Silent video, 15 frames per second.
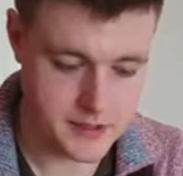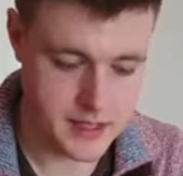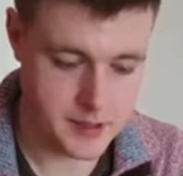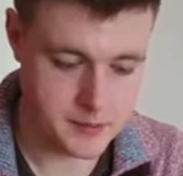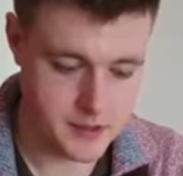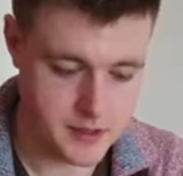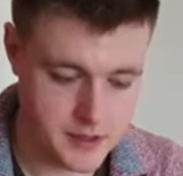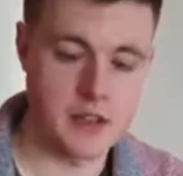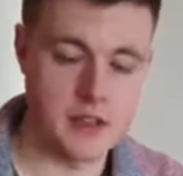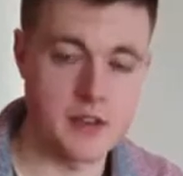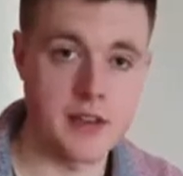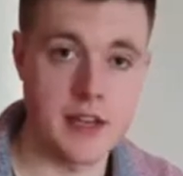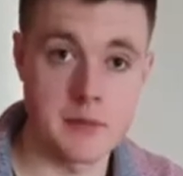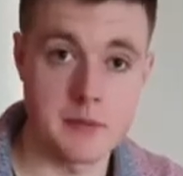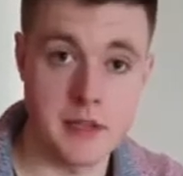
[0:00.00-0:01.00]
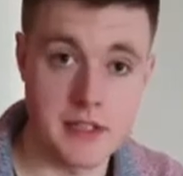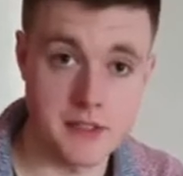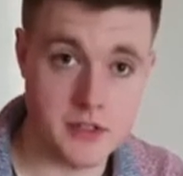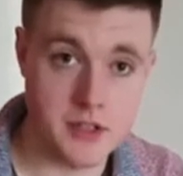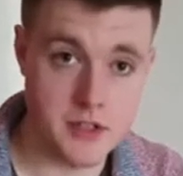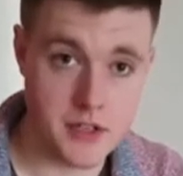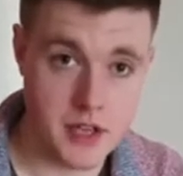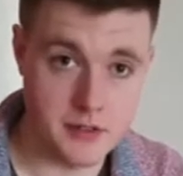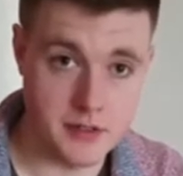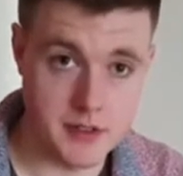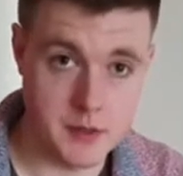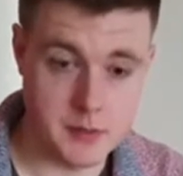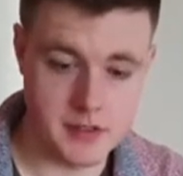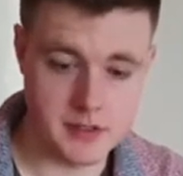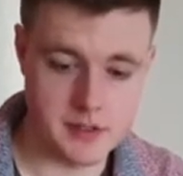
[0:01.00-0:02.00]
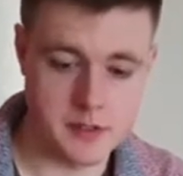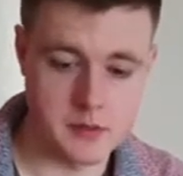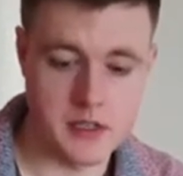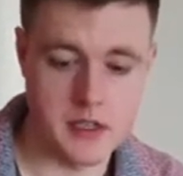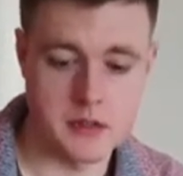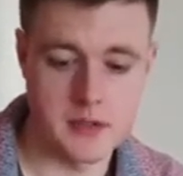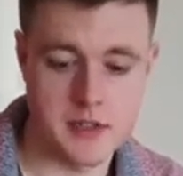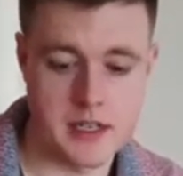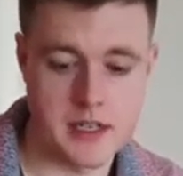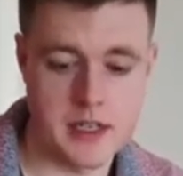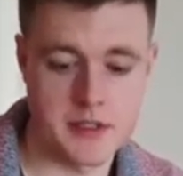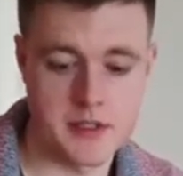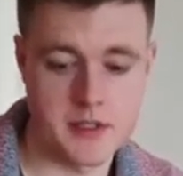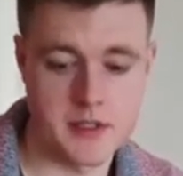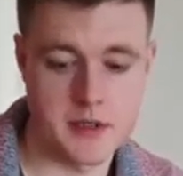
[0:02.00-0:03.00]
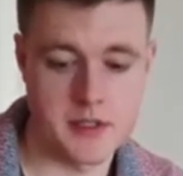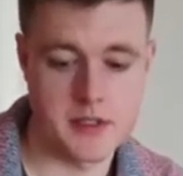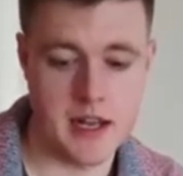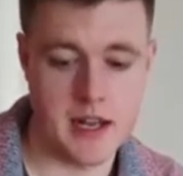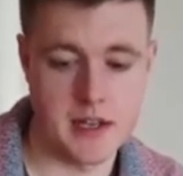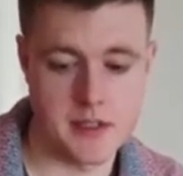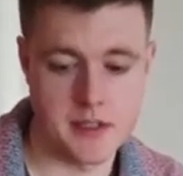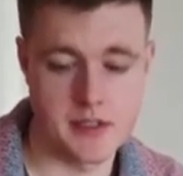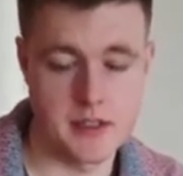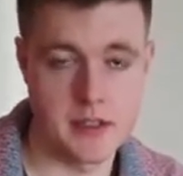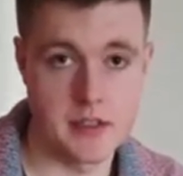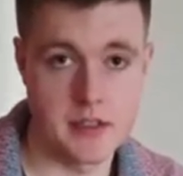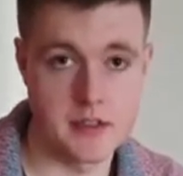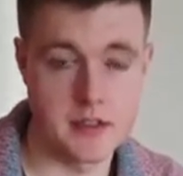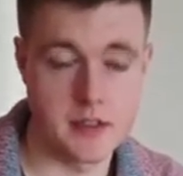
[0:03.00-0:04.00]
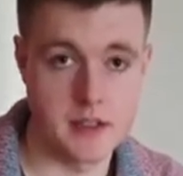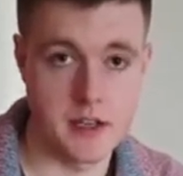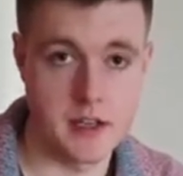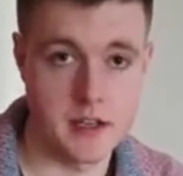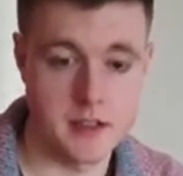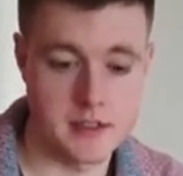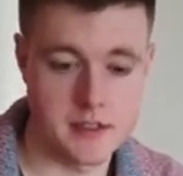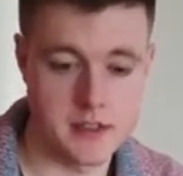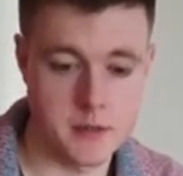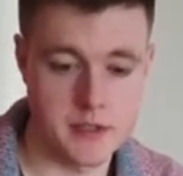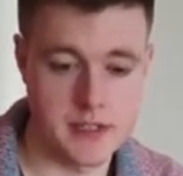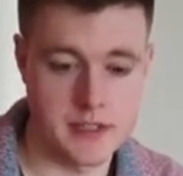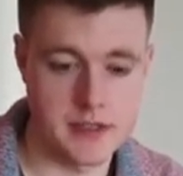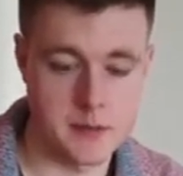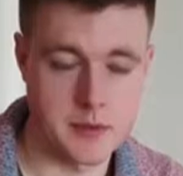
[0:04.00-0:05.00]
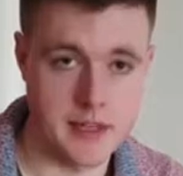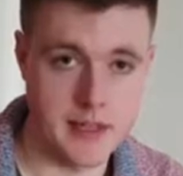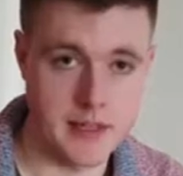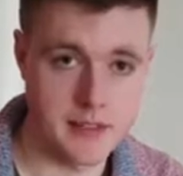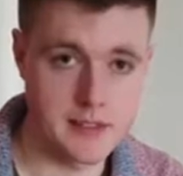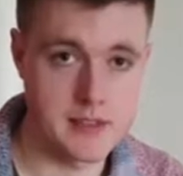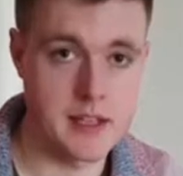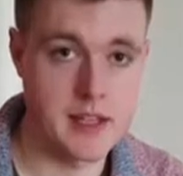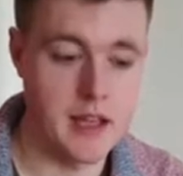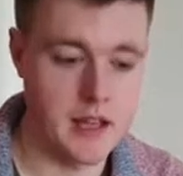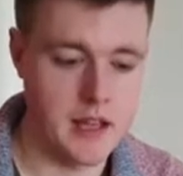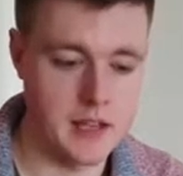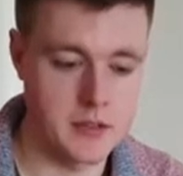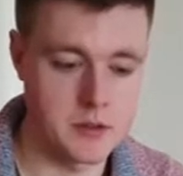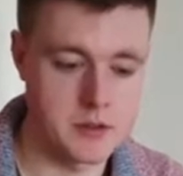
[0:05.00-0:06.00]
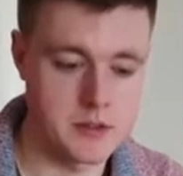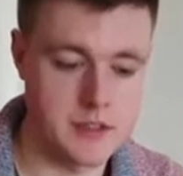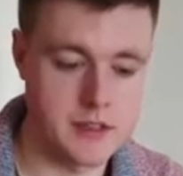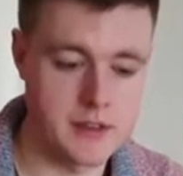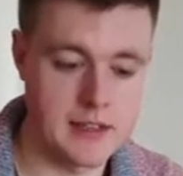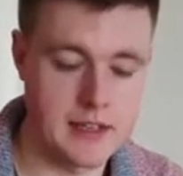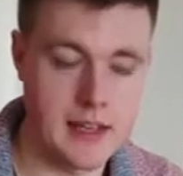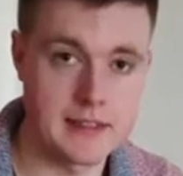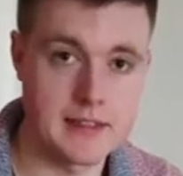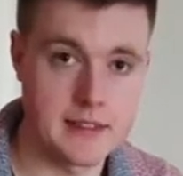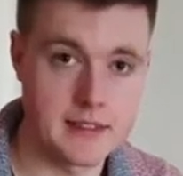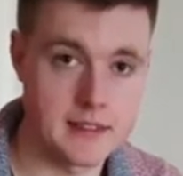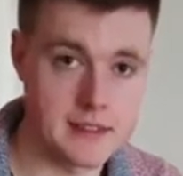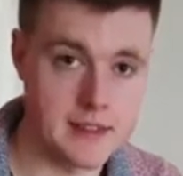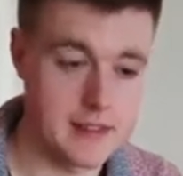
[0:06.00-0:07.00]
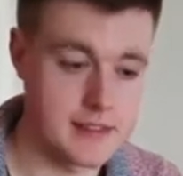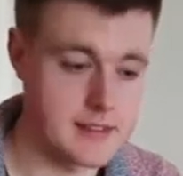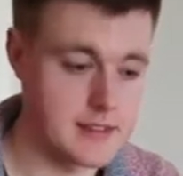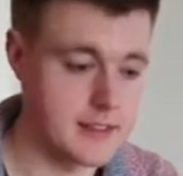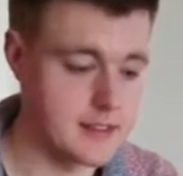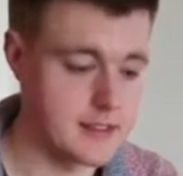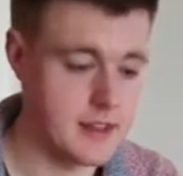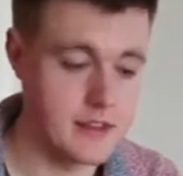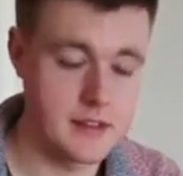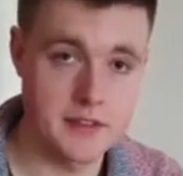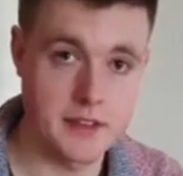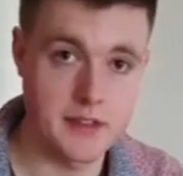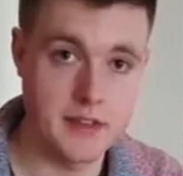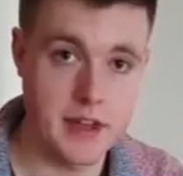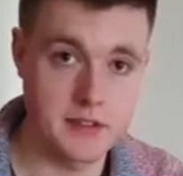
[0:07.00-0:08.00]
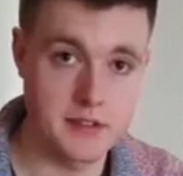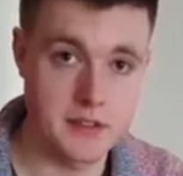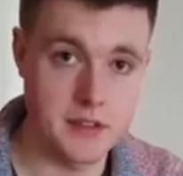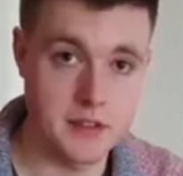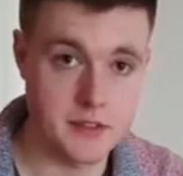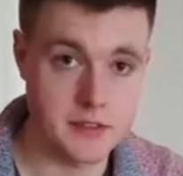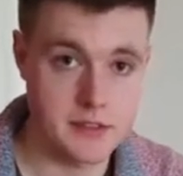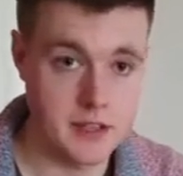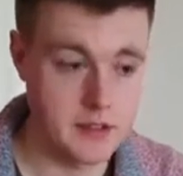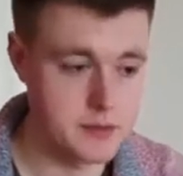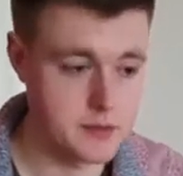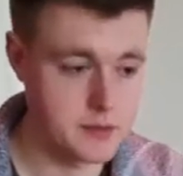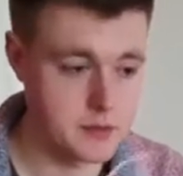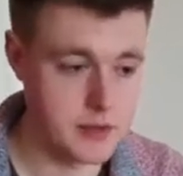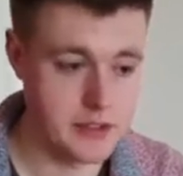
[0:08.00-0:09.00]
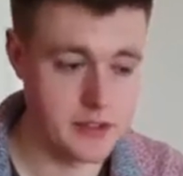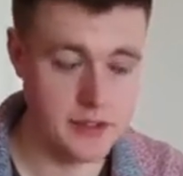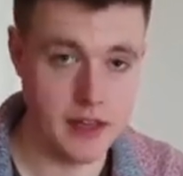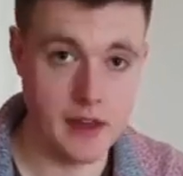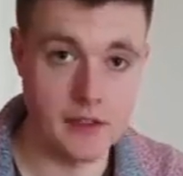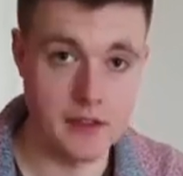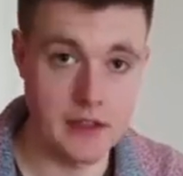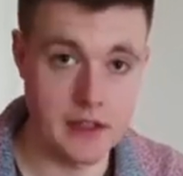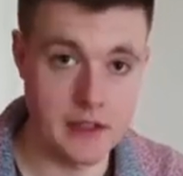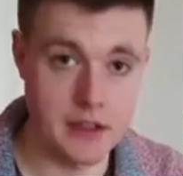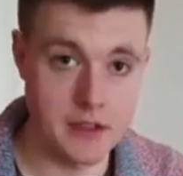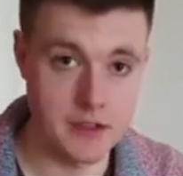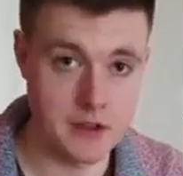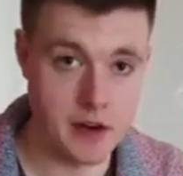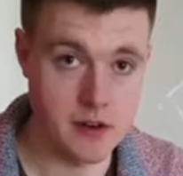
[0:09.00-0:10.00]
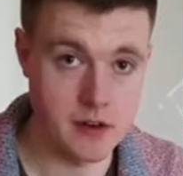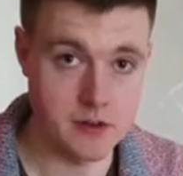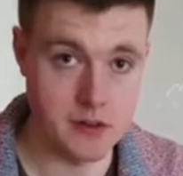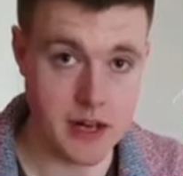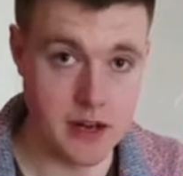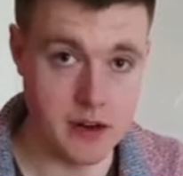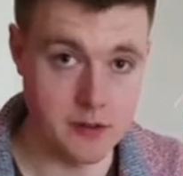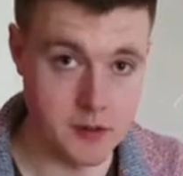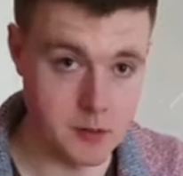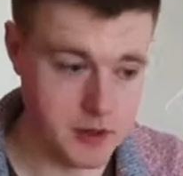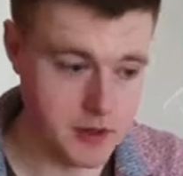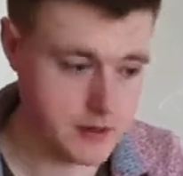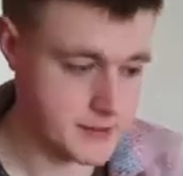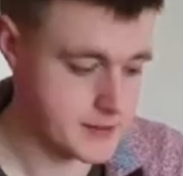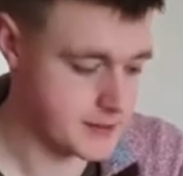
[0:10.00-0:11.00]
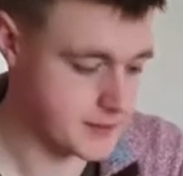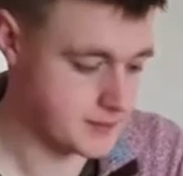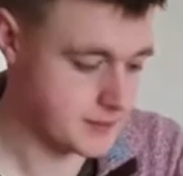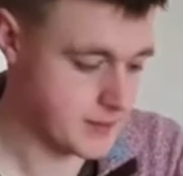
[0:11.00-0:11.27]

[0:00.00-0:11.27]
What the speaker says: camera. You get a mini screwdriver in the box as well, which allows you to attach the guards that protect the blades and also the landing skids. So that's the only thing you have to do yourself when you get the drone out of the box.